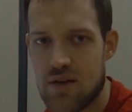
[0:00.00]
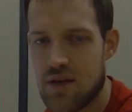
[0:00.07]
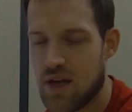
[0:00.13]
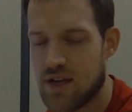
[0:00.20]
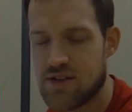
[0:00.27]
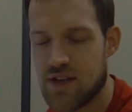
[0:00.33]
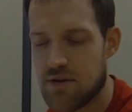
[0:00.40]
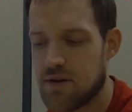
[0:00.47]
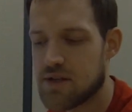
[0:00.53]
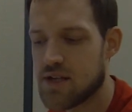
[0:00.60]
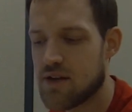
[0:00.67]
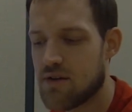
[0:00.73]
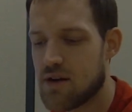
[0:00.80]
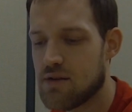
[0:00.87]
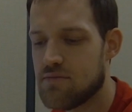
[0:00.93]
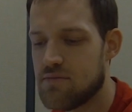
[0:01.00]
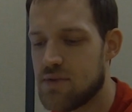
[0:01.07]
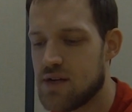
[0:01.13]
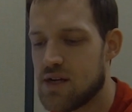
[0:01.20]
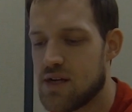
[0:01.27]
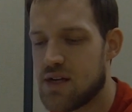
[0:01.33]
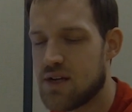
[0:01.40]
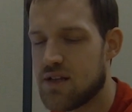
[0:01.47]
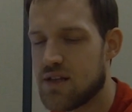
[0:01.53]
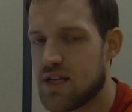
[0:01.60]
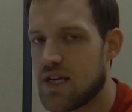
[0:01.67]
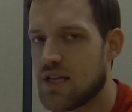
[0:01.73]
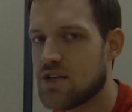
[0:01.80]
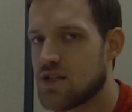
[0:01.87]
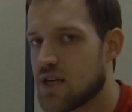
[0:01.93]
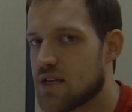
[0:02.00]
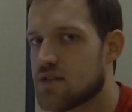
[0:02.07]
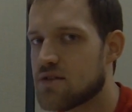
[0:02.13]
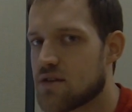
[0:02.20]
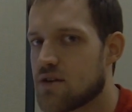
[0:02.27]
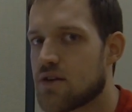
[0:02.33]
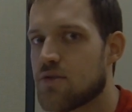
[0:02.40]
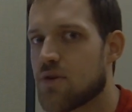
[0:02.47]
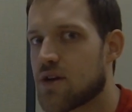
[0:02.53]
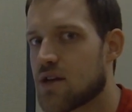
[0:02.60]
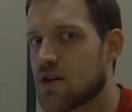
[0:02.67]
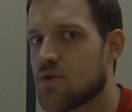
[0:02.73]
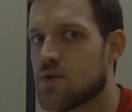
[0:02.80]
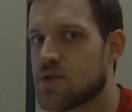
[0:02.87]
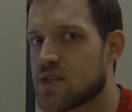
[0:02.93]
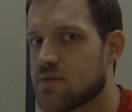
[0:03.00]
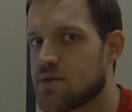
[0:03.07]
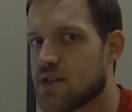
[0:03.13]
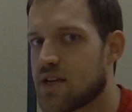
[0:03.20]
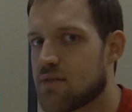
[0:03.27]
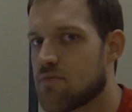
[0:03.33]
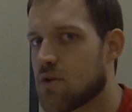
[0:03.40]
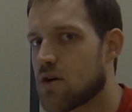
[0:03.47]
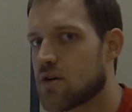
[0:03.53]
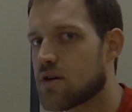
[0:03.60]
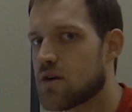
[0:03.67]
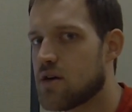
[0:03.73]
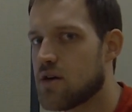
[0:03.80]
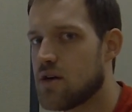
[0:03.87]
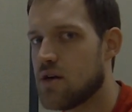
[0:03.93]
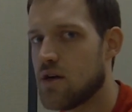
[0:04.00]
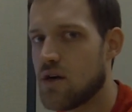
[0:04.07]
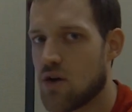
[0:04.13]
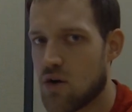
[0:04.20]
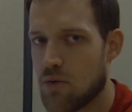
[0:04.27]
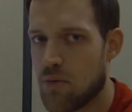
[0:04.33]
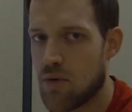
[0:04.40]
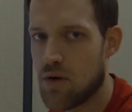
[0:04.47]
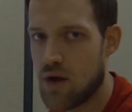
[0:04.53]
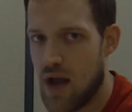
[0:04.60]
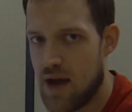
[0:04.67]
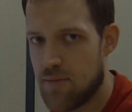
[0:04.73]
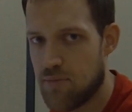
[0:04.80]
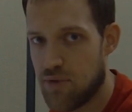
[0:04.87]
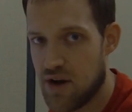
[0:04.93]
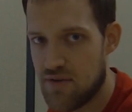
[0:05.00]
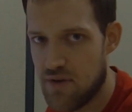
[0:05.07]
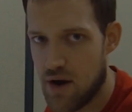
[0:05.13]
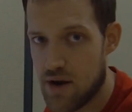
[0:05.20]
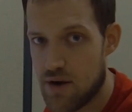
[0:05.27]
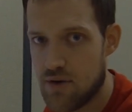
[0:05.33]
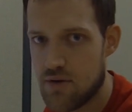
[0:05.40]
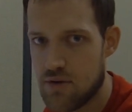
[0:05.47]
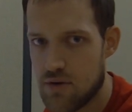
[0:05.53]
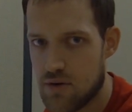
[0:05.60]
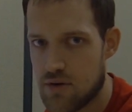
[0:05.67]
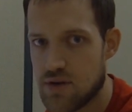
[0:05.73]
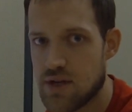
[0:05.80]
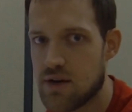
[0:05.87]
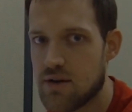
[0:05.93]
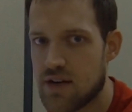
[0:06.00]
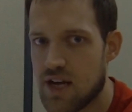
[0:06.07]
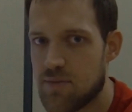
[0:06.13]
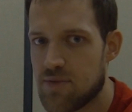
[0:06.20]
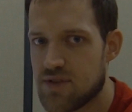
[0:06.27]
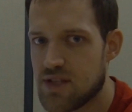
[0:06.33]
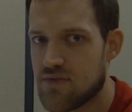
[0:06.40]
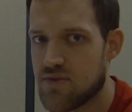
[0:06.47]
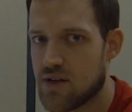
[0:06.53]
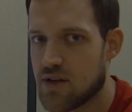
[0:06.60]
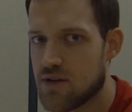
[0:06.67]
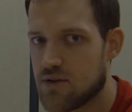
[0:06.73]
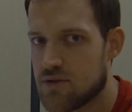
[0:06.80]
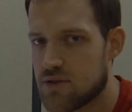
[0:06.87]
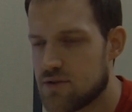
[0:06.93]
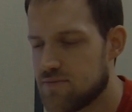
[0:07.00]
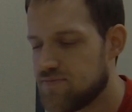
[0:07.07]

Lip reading: etc., etc., then chances are you want to go with someone like Mark or at Brave Auto or Derek at Pacific Coast.